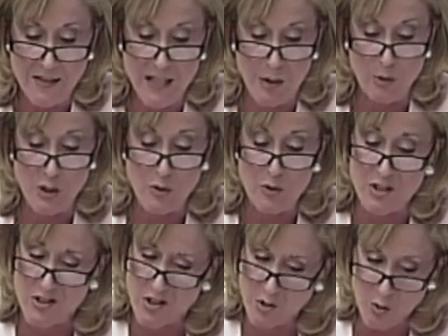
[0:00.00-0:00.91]
they will use
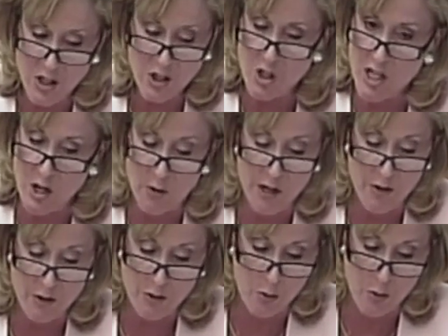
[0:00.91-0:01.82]
discretionary
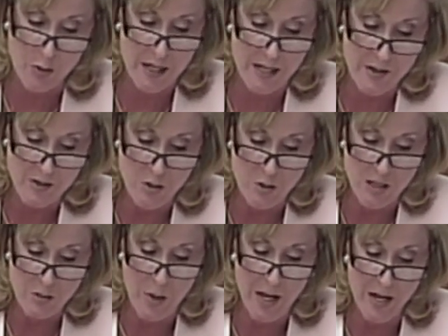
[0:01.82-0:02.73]
authority to
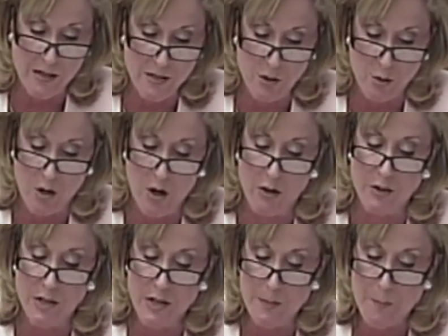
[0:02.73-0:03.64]
expand so called